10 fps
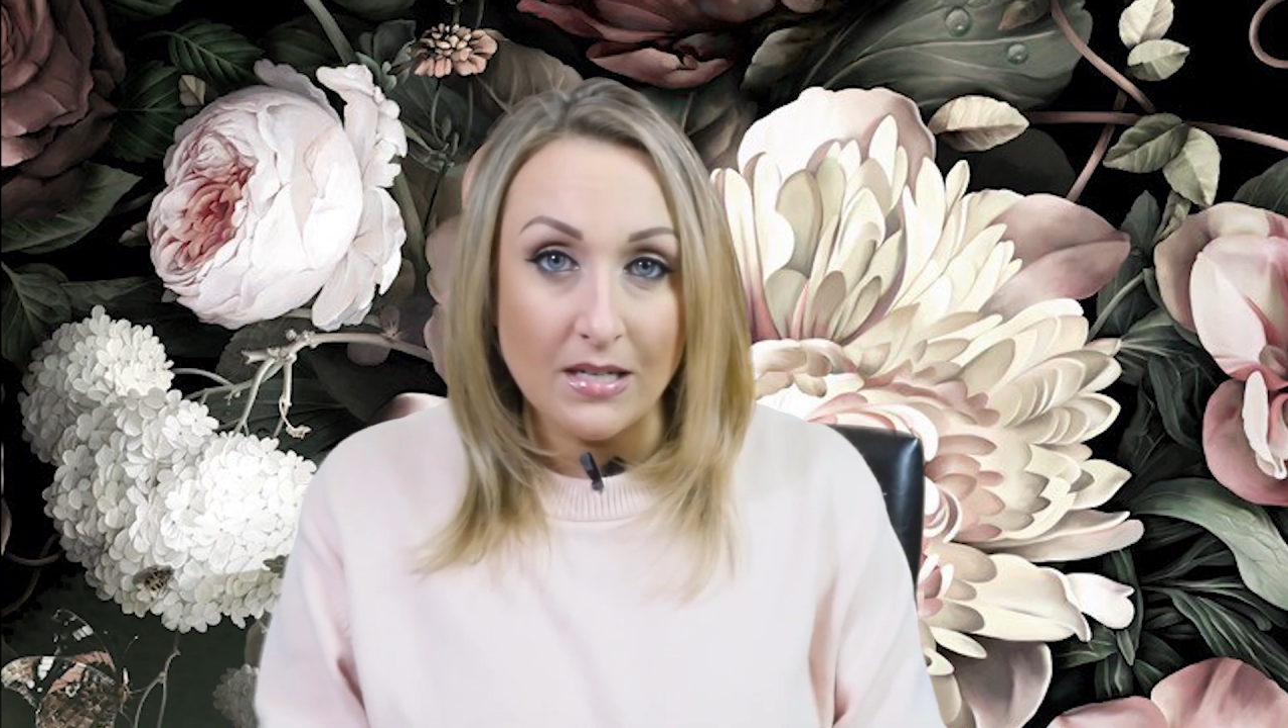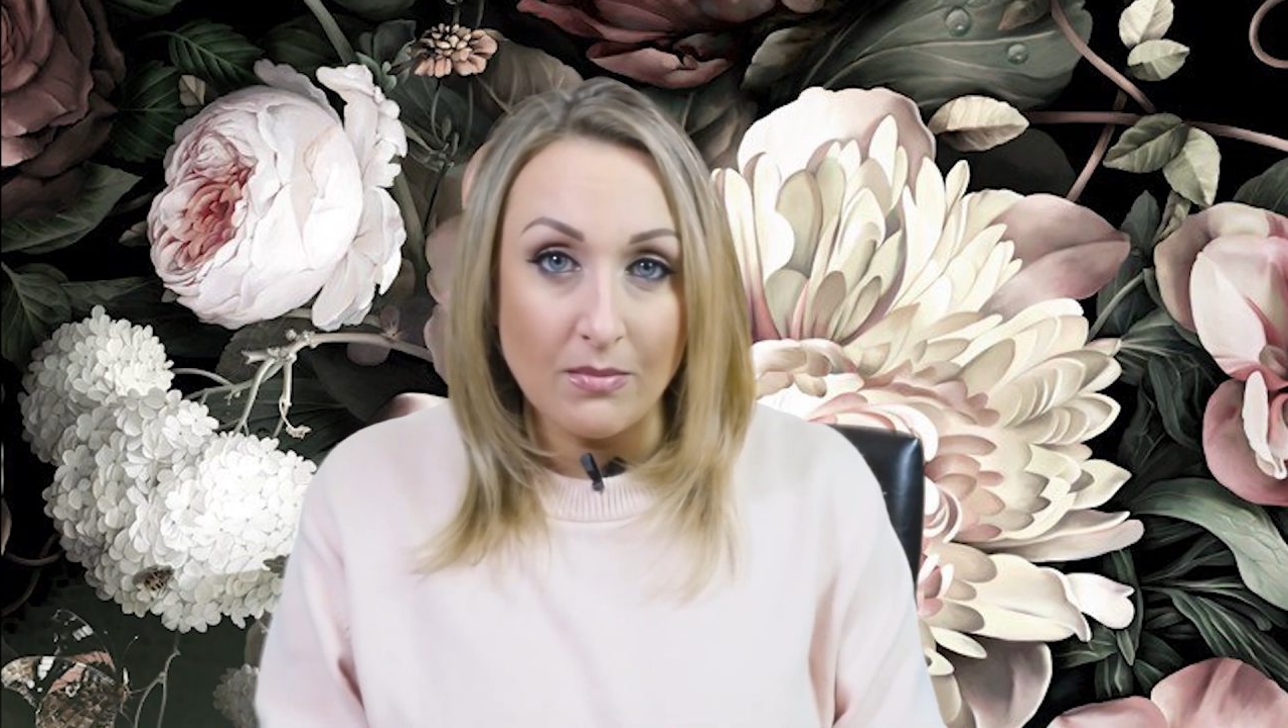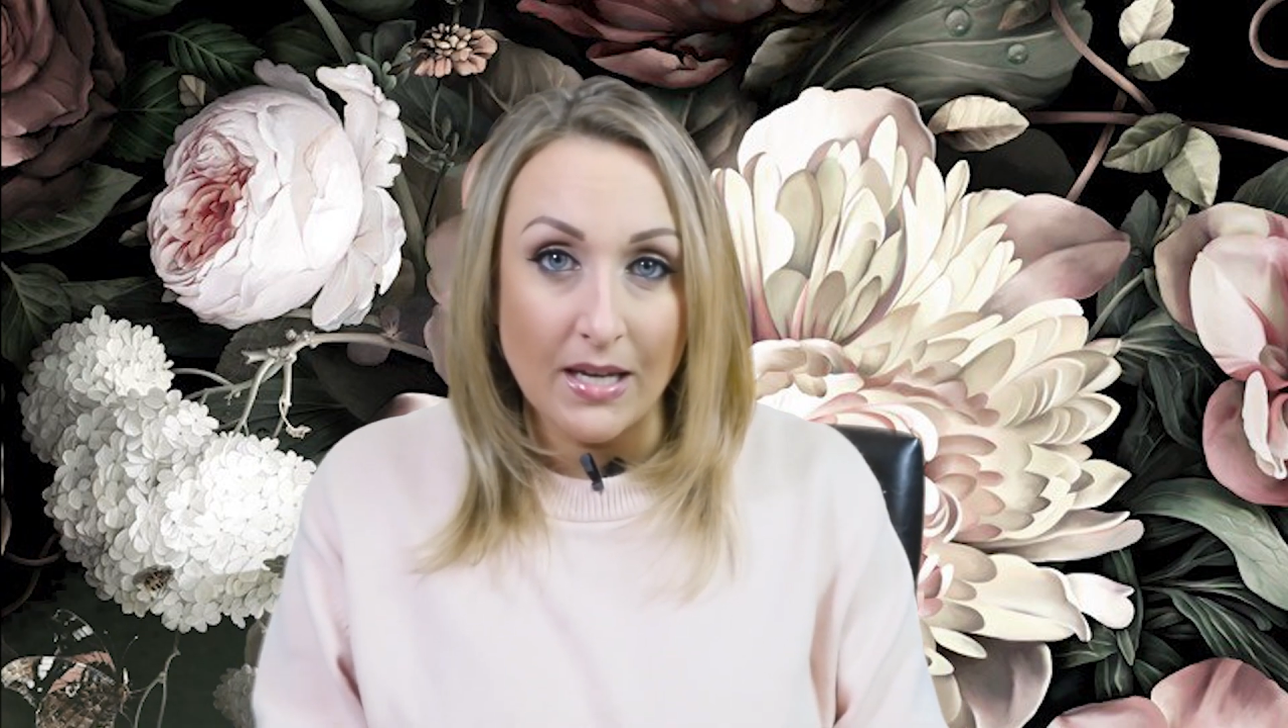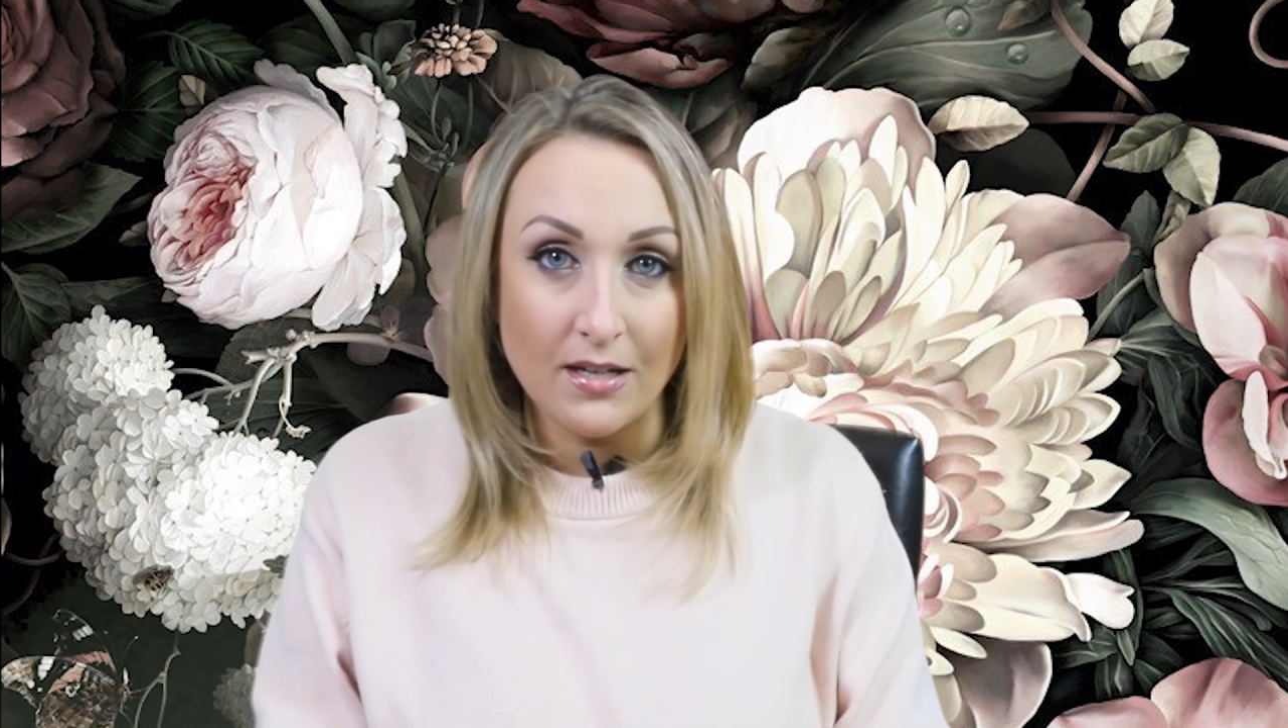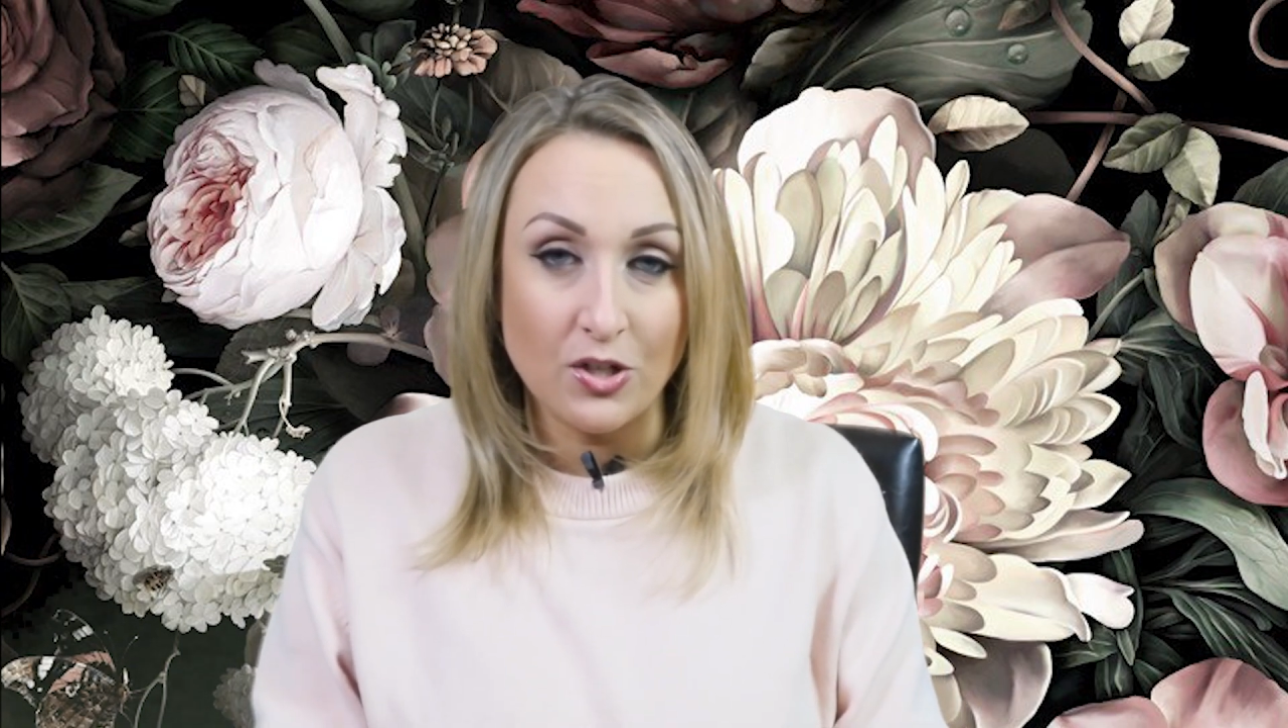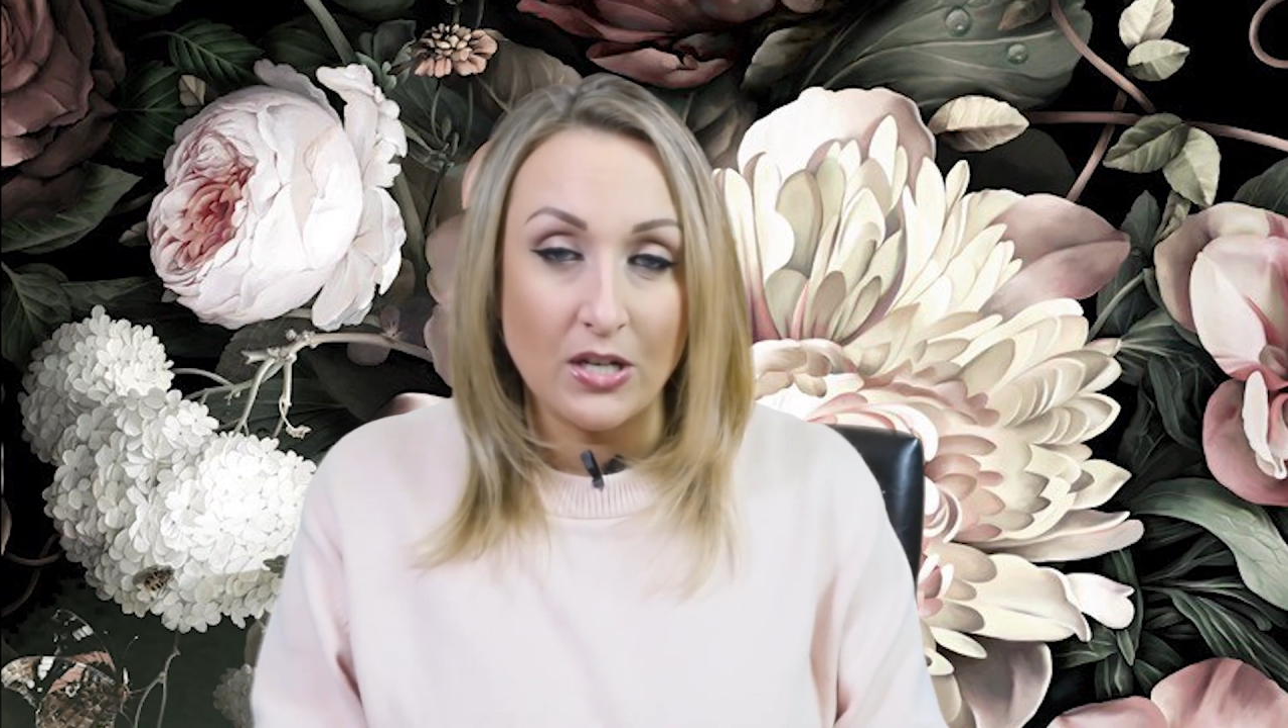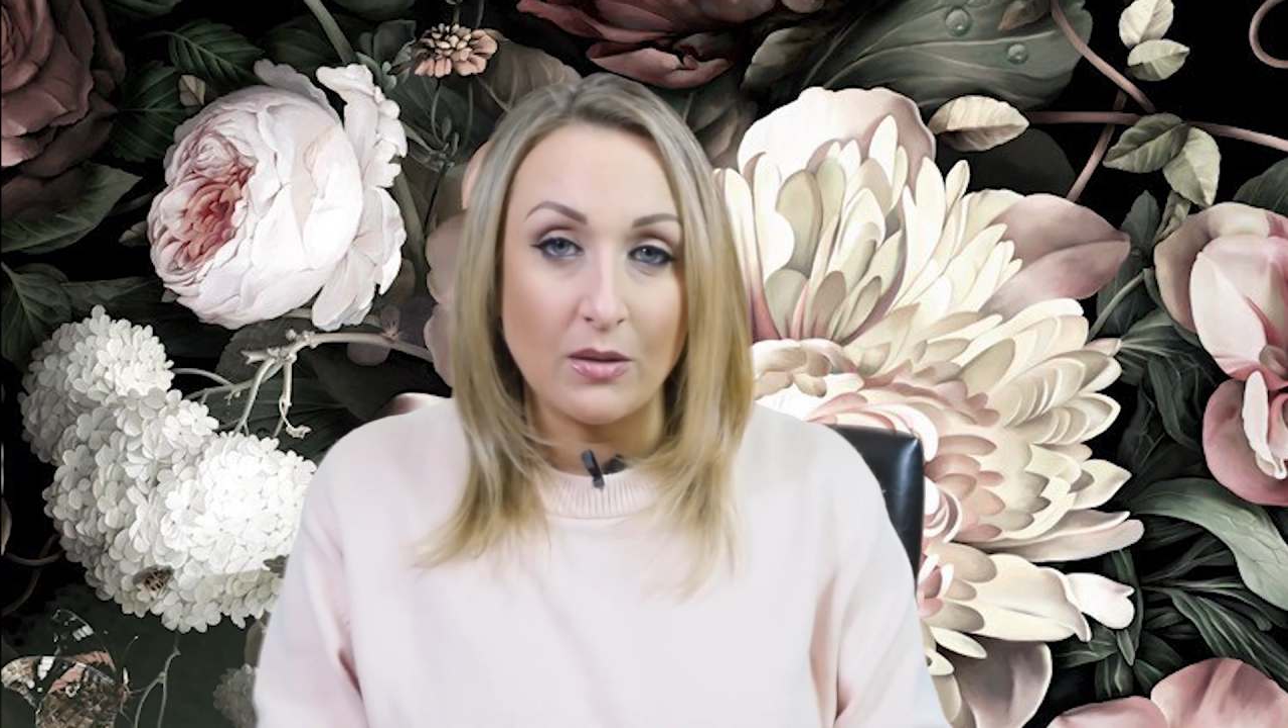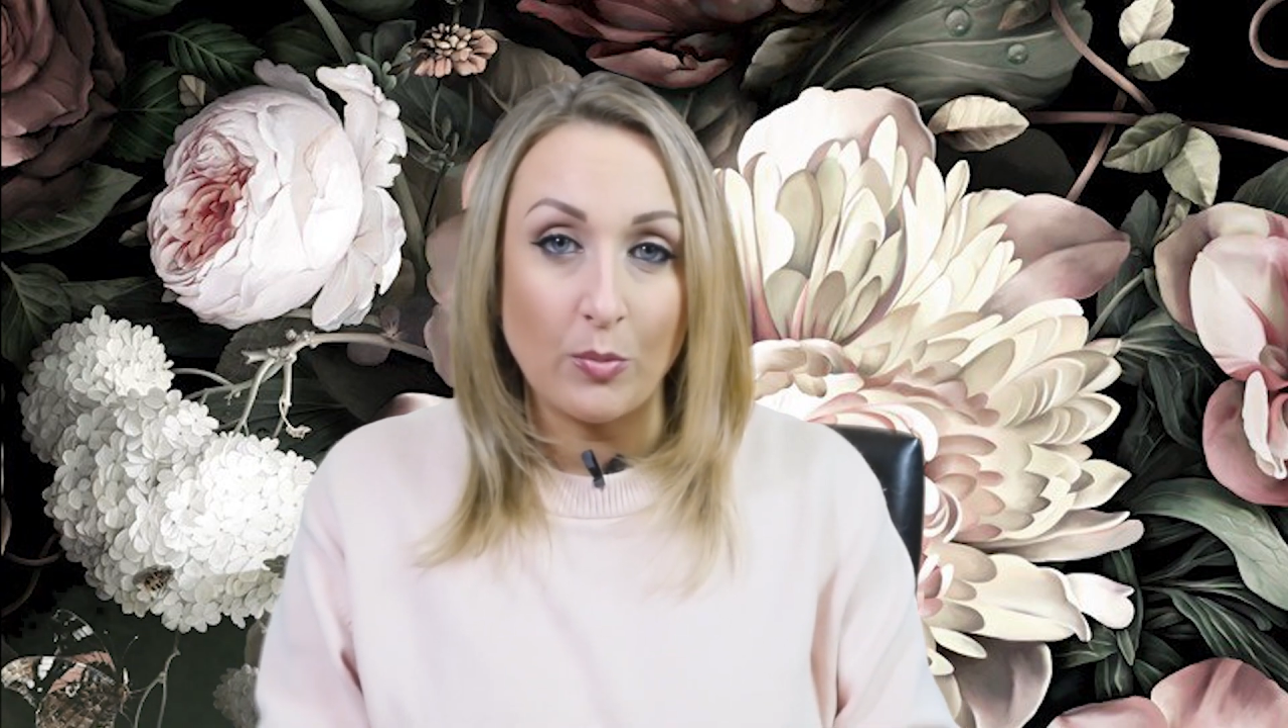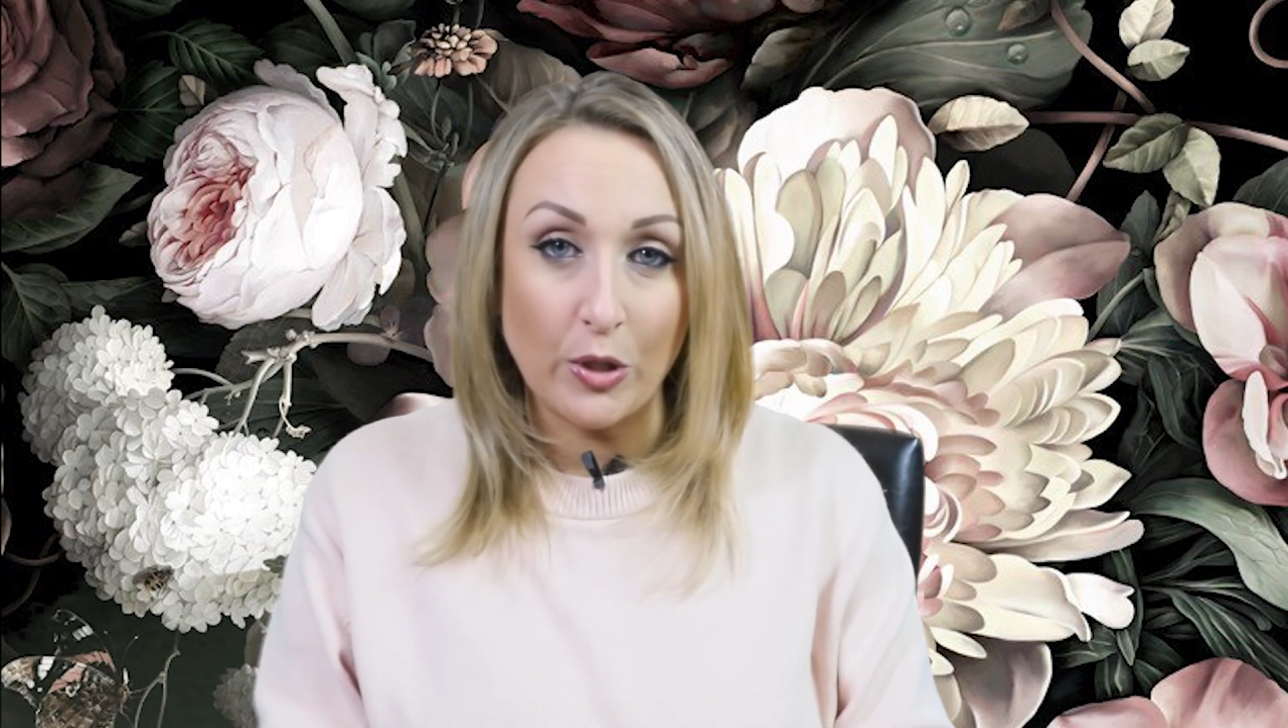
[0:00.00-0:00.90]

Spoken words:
to managing